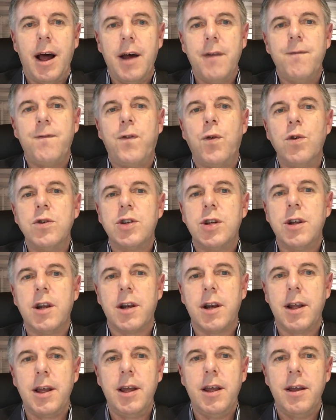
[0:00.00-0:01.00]

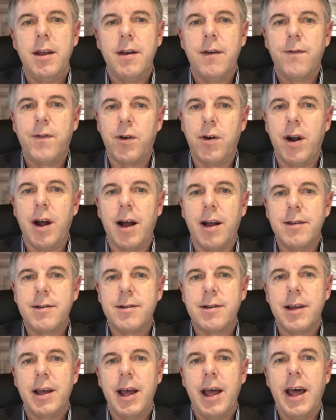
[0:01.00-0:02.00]
Unfortunately for
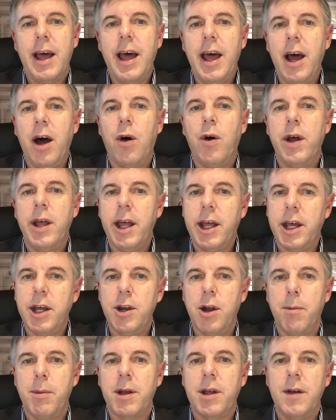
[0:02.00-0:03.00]
us, our
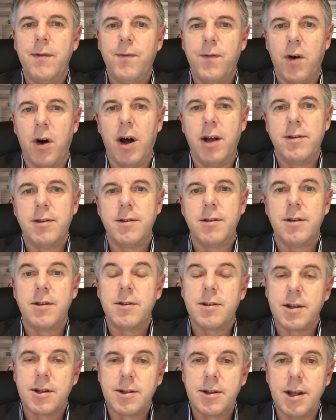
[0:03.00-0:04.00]
economic advisers
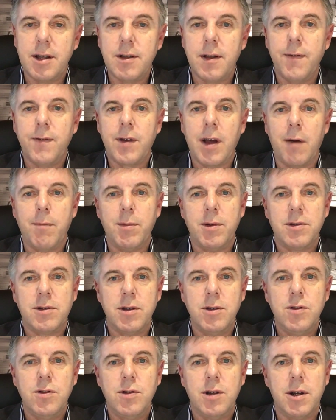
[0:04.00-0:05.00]
and successive
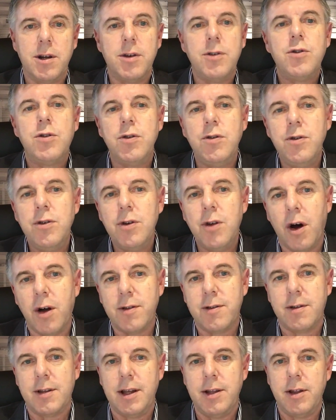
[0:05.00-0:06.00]
governments in New Zealand do
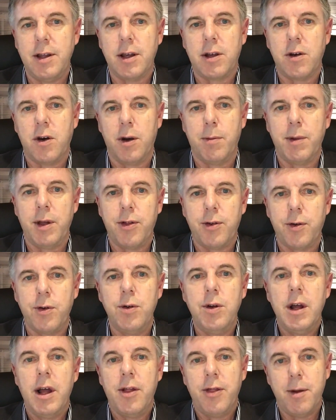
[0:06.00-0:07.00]
not see the economy
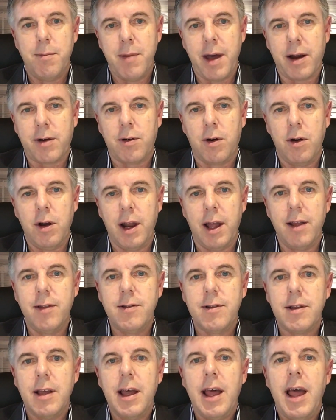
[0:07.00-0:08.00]
through the macro
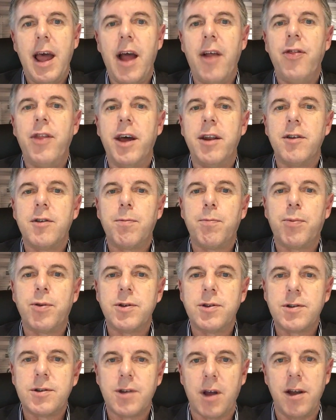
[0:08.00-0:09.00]
lens, and that is
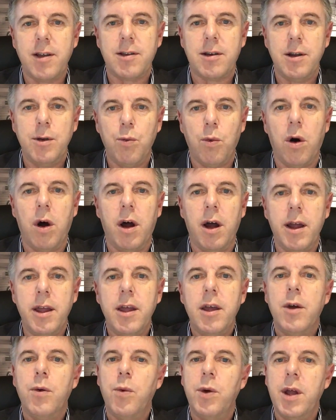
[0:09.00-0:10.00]
precisely why
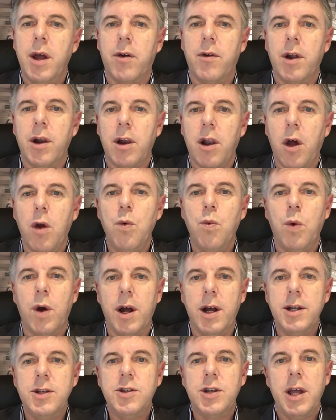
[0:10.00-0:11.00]
we are a low
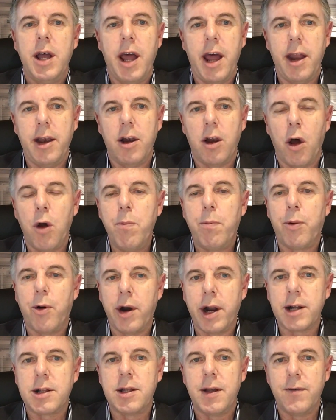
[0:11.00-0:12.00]
wage and low
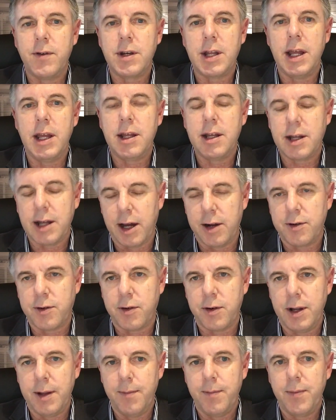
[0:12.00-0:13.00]
productivity
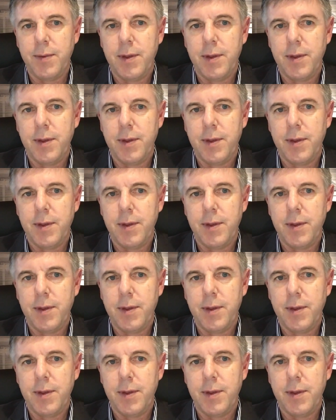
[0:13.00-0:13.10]
country.